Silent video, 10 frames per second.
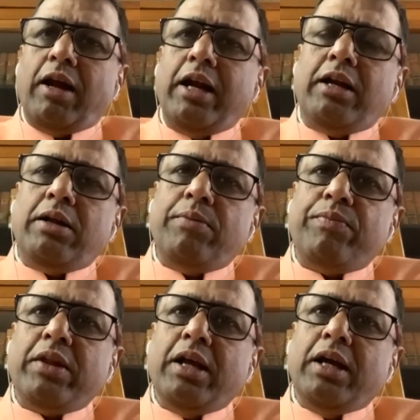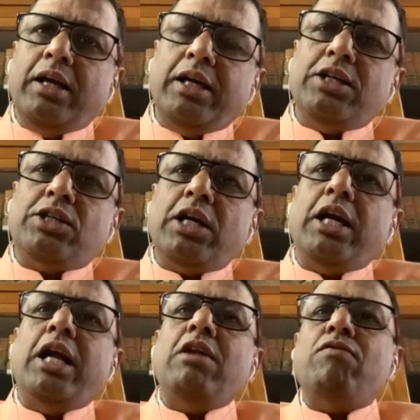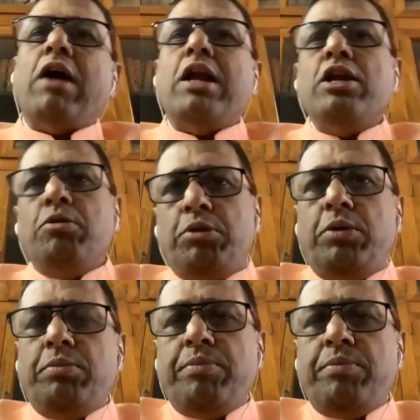right is invaluable.